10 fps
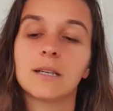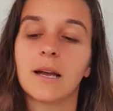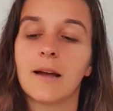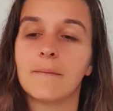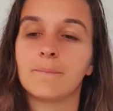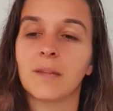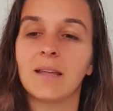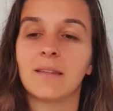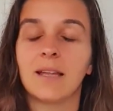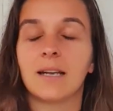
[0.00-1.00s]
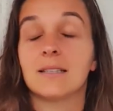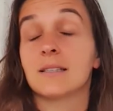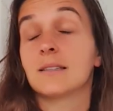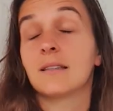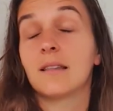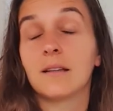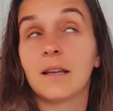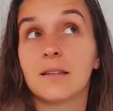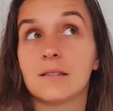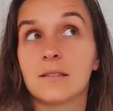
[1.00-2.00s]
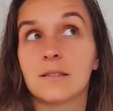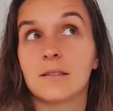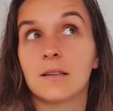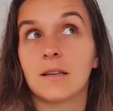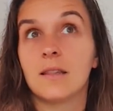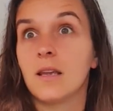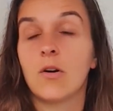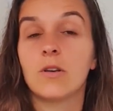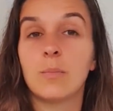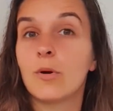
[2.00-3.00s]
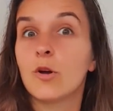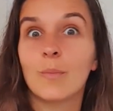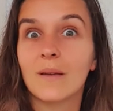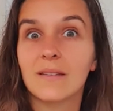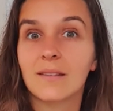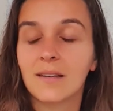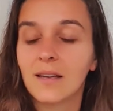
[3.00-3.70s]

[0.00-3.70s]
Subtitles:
and that it's the only purpose.